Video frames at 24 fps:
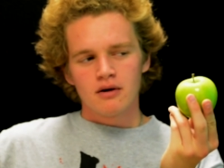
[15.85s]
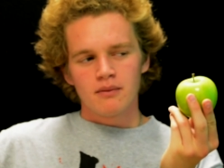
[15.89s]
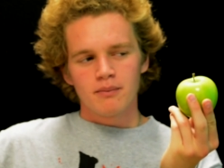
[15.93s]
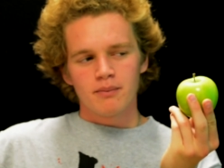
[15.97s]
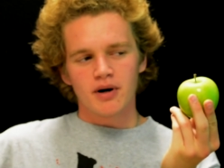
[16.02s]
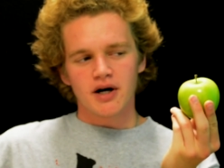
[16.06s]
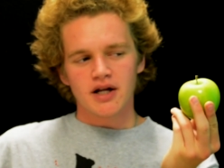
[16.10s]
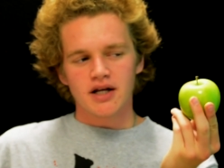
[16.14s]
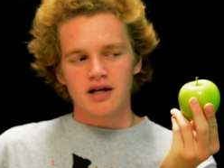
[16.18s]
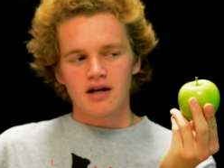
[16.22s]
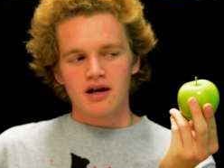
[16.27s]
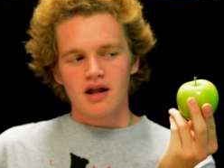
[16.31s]

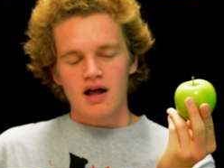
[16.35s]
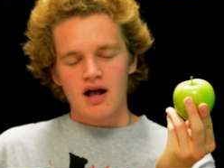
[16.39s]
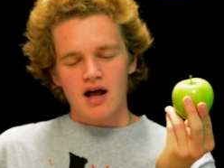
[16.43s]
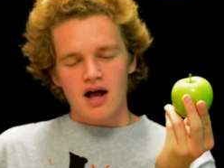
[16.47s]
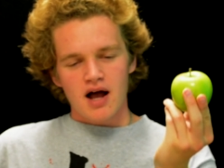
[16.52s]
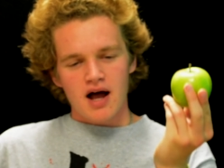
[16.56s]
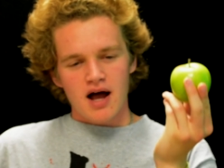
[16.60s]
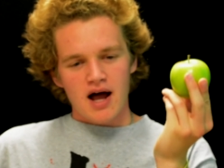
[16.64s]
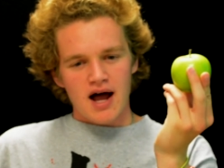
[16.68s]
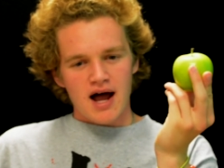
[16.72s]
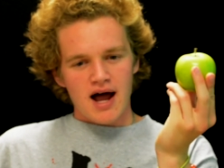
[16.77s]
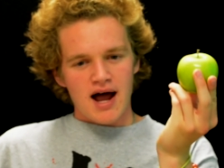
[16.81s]
But
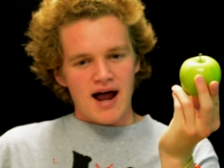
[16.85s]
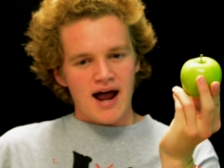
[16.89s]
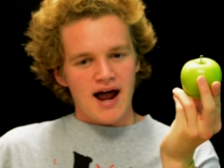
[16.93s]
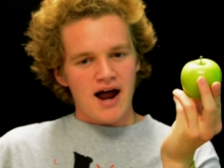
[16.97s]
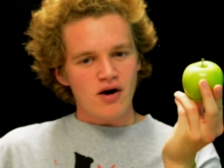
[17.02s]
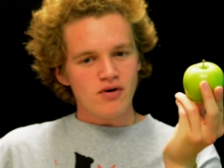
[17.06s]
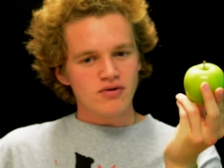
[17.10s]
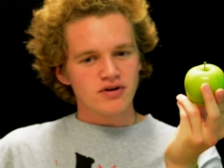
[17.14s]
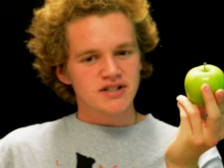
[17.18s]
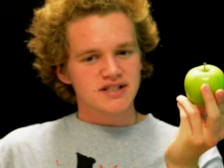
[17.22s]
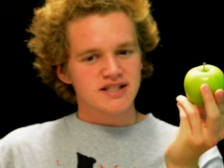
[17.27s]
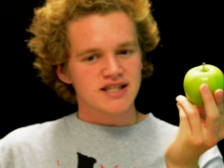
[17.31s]

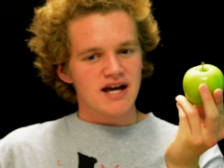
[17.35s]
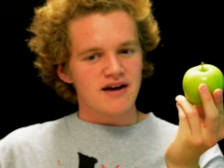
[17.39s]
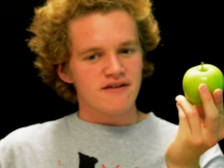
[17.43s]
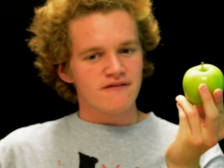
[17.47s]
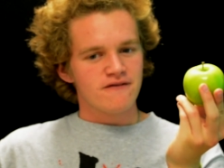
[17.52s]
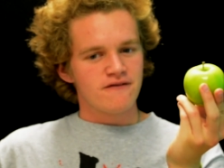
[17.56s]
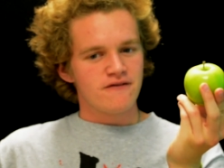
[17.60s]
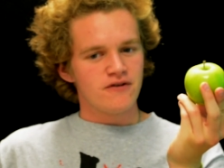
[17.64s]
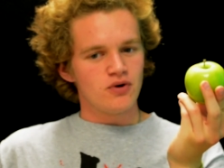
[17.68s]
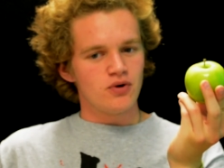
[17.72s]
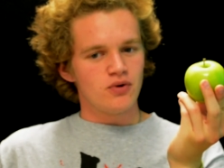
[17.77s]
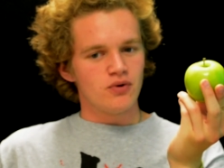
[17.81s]
how does
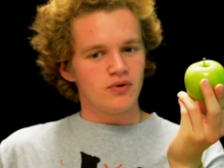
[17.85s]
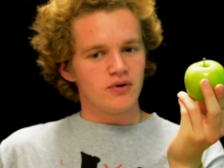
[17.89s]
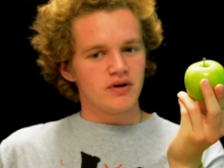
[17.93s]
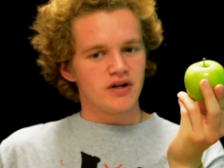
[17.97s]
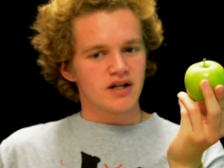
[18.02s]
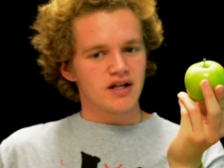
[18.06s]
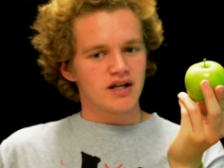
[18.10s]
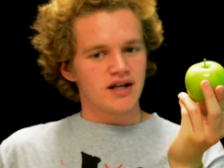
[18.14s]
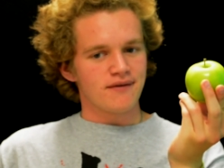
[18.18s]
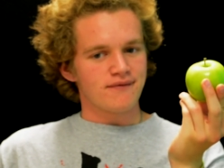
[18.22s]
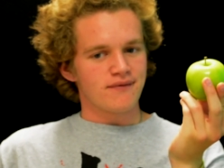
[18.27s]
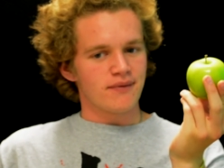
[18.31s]
that food
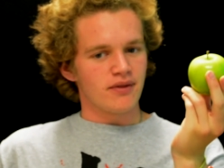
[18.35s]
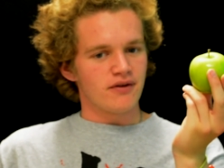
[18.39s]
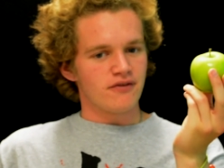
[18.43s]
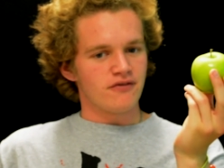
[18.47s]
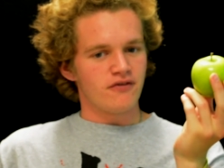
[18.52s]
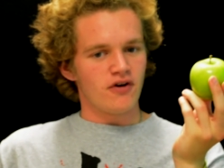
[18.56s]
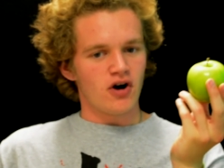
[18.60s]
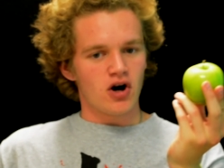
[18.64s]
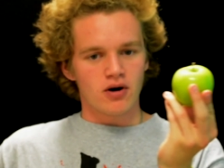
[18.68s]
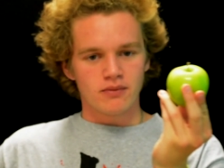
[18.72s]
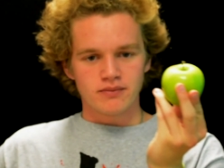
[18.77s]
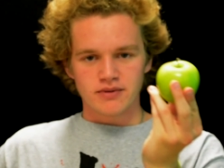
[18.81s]
get from the
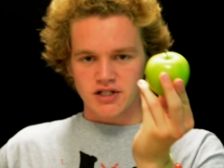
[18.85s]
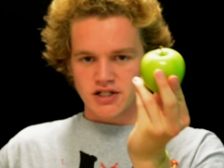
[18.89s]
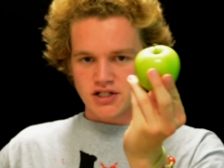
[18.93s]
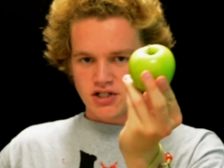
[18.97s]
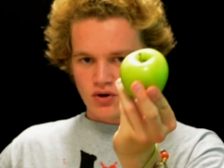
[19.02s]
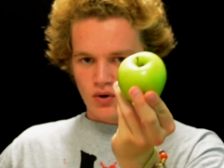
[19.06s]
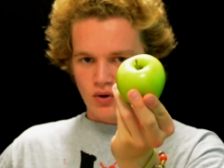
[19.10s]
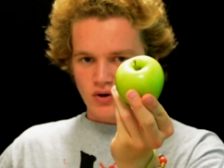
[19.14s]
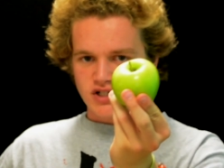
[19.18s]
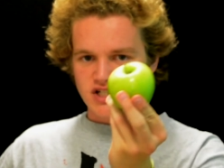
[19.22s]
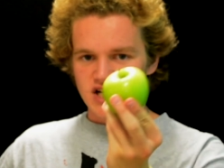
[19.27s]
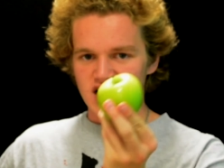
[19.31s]
farm to
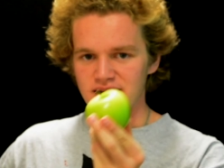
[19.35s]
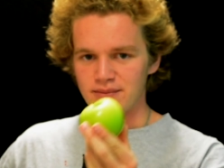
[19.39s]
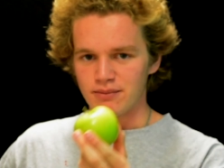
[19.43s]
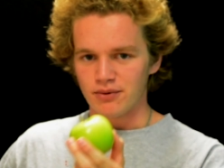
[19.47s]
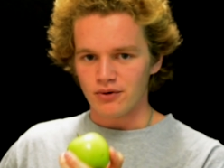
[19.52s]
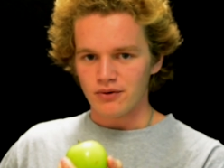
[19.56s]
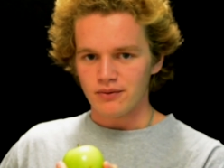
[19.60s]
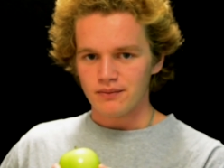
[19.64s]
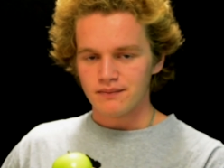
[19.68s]
your table?